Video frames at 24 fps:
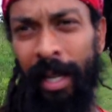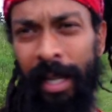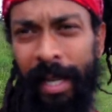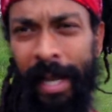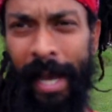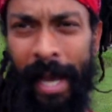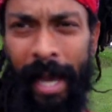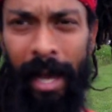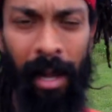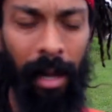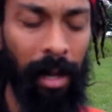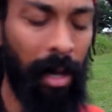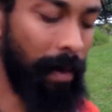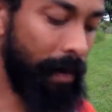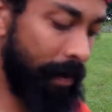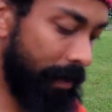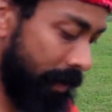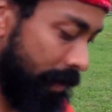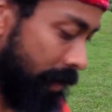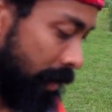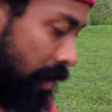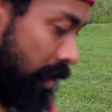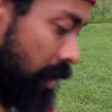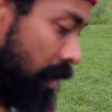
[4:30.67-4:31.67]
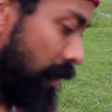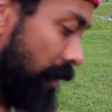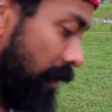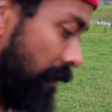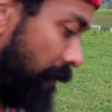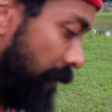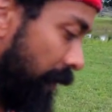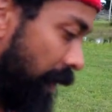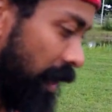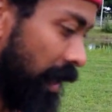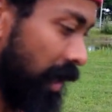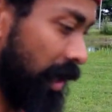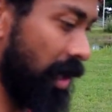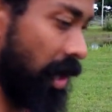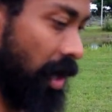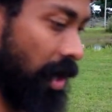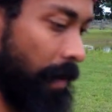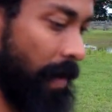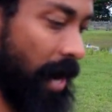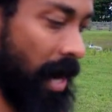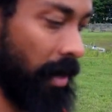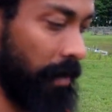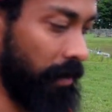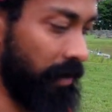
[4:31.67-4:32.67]
tail up, feeling good
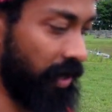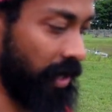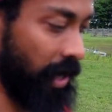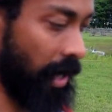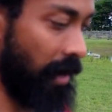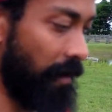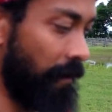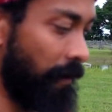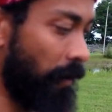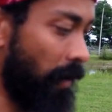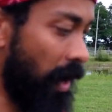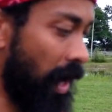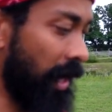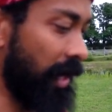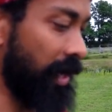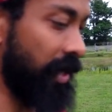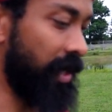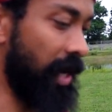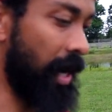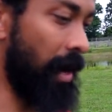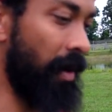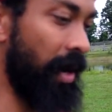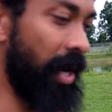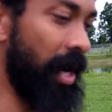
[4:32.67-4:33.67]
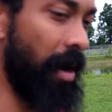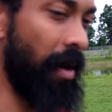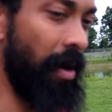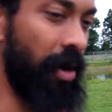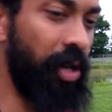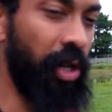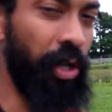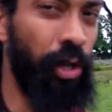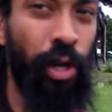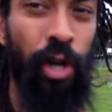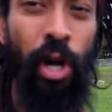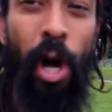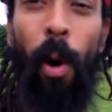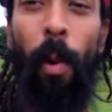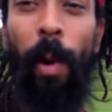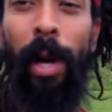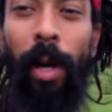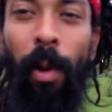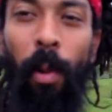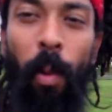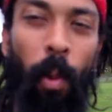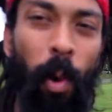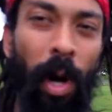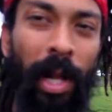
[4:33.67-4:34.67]
about himself while he's out here and just
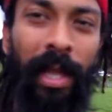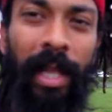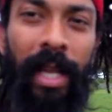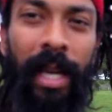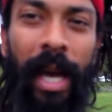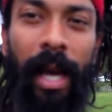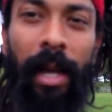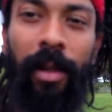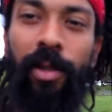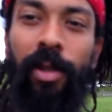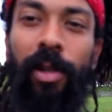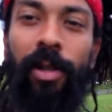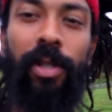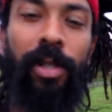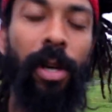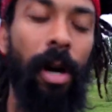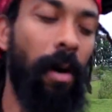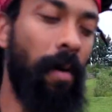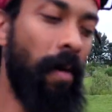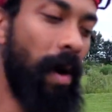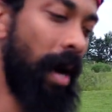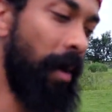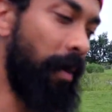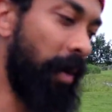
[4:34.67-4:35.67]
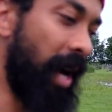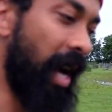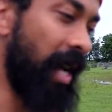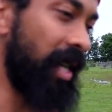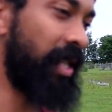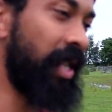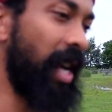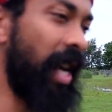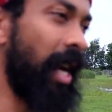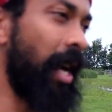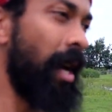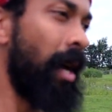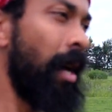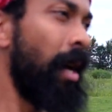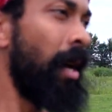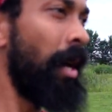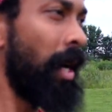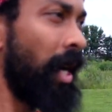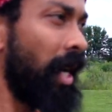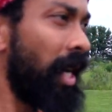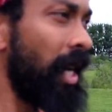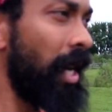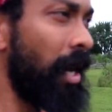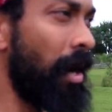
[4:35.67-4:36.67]
knowing what the answers are, right? When I say
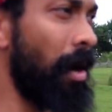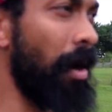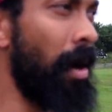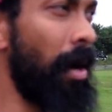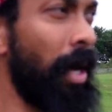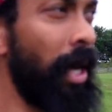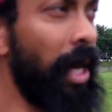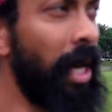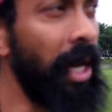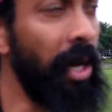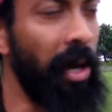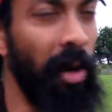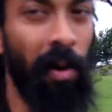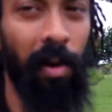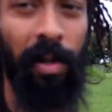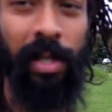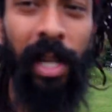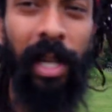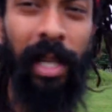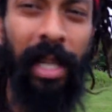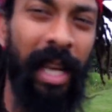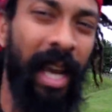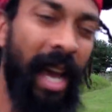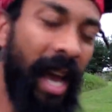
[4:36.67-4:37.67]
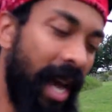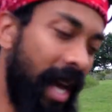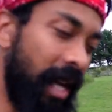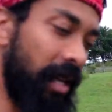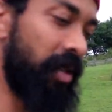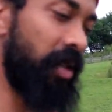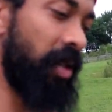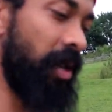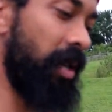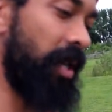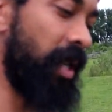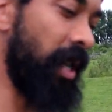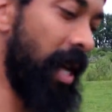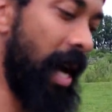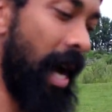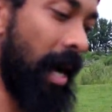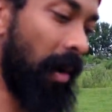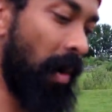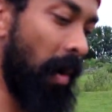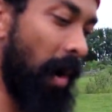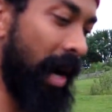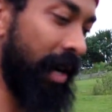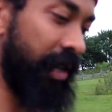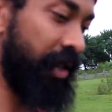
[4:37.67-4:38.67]
here, he knows that the answer to
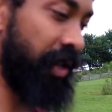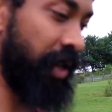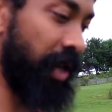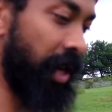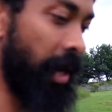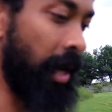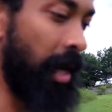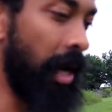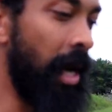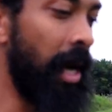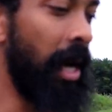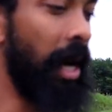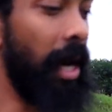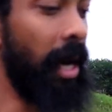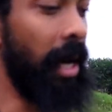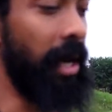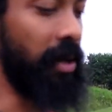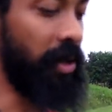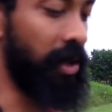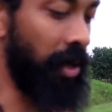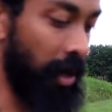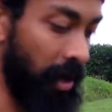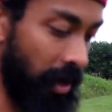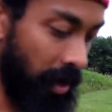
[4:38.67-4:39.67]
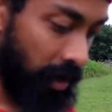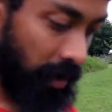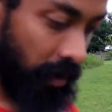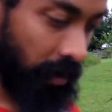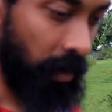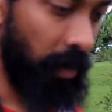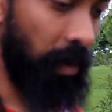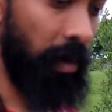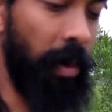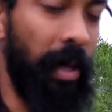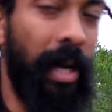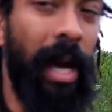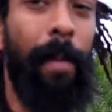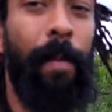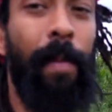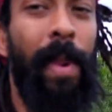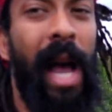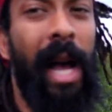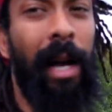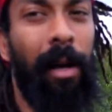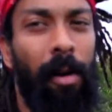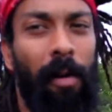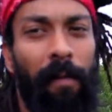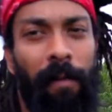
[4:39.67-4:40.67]
that question is get
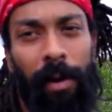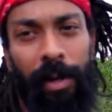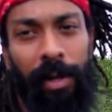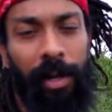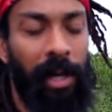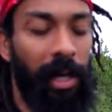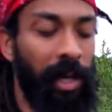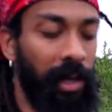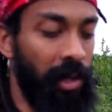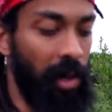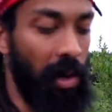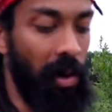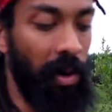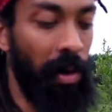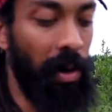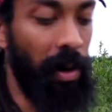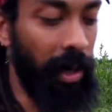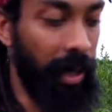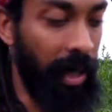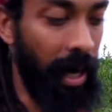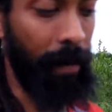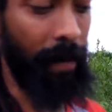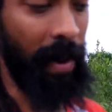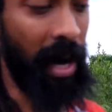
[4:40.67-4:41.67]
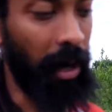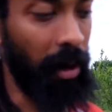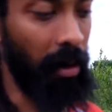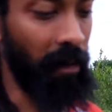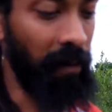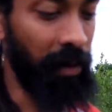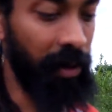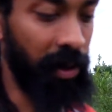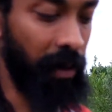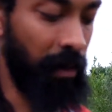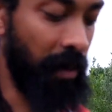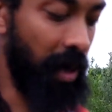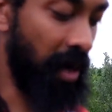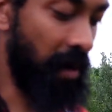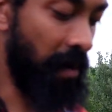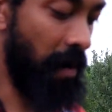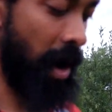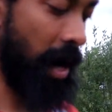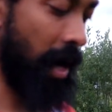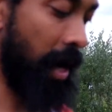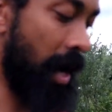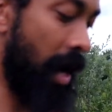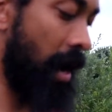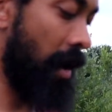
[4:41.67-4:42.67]
back over to his owner or get back over to me
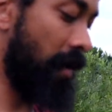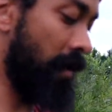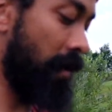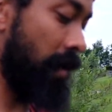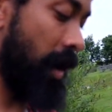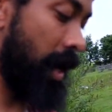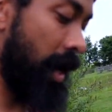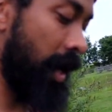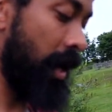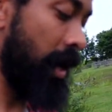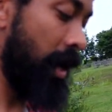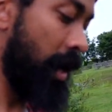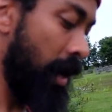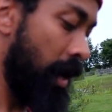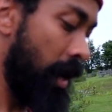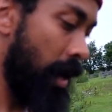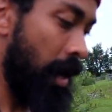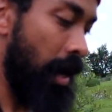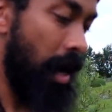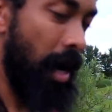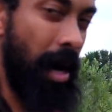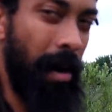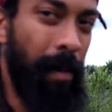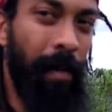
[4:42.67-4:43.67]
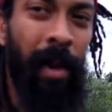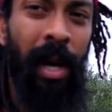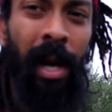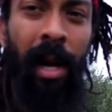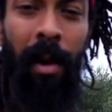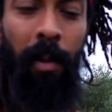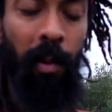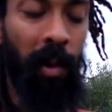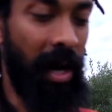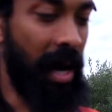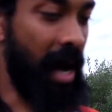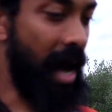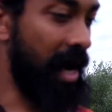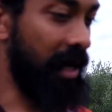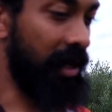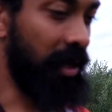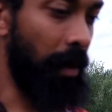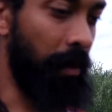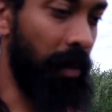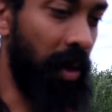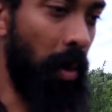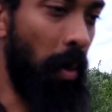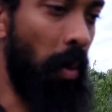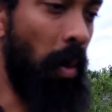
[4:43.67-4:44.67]
right now, right? When I ask
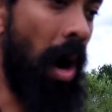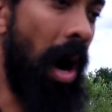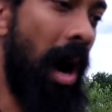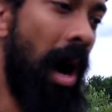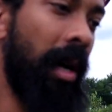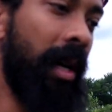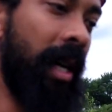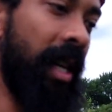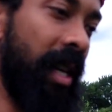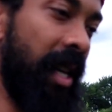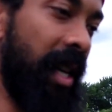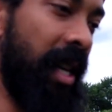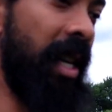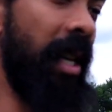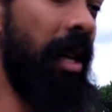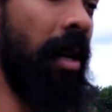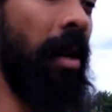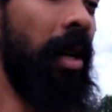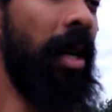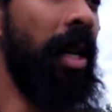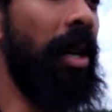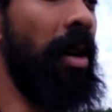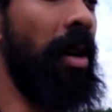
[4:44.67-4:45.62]
him to walk and to heel, he